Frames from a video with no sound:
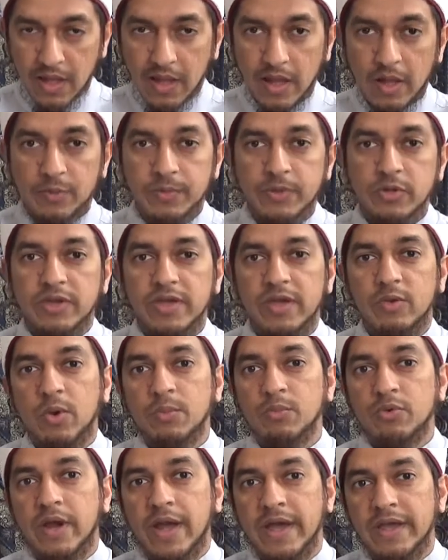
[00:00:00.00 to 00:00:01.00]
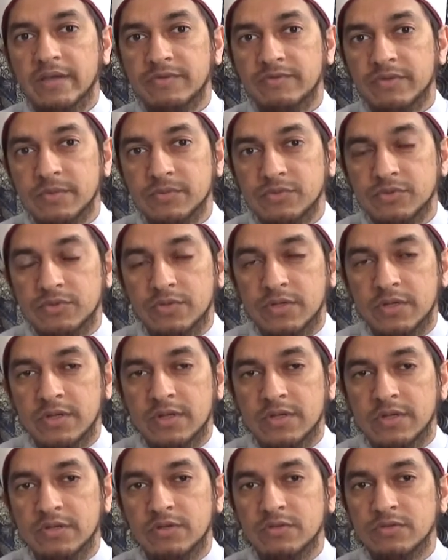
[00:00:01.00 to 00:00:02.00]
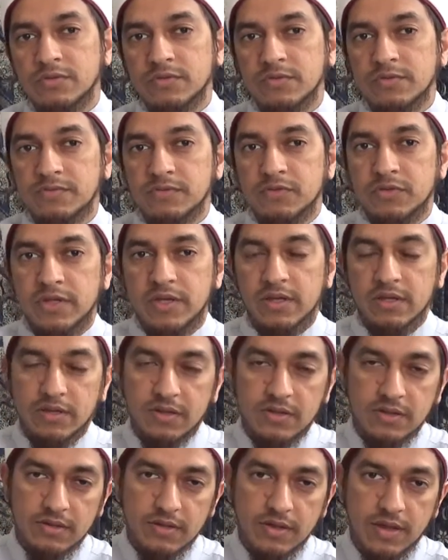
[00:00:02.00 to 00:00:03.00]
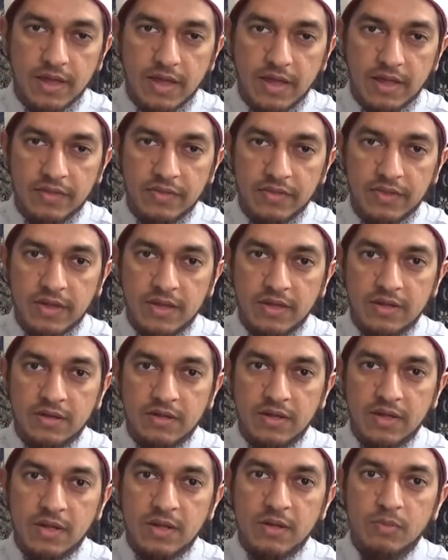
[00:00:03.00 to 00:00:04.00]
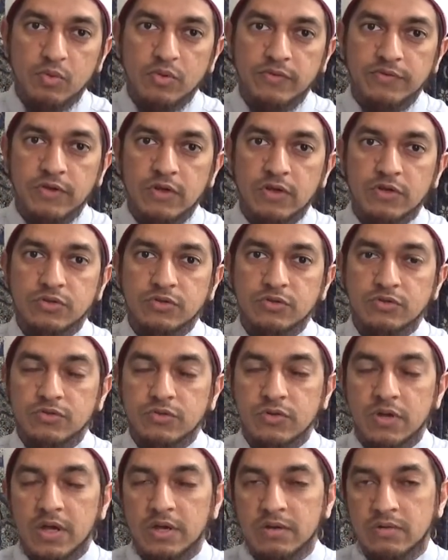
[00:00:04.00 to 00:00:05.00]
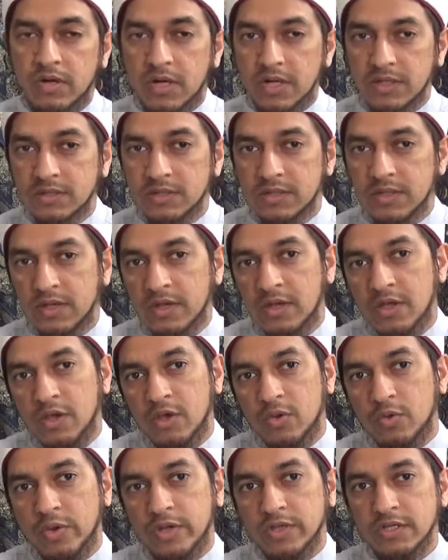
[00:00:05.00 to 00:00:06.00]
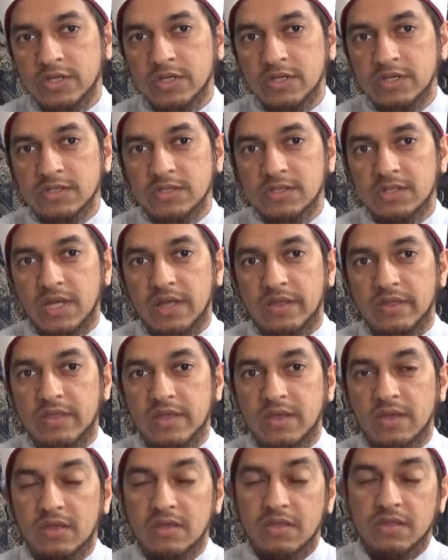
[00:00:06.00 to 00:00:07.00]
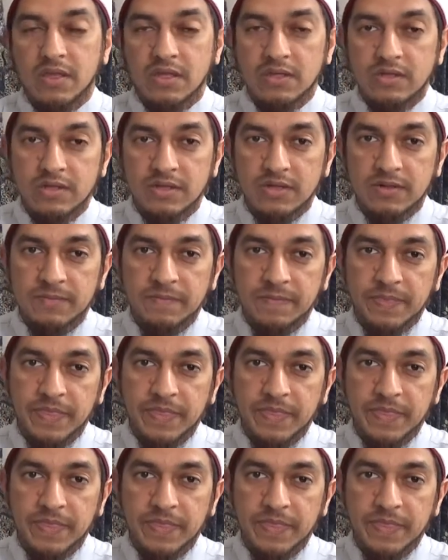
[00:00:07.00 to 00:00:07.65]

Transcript: I'll be looking at one more ayah from Surah Yusuf today and then moving on to Surah Ar-Ra'd, which is the thunder.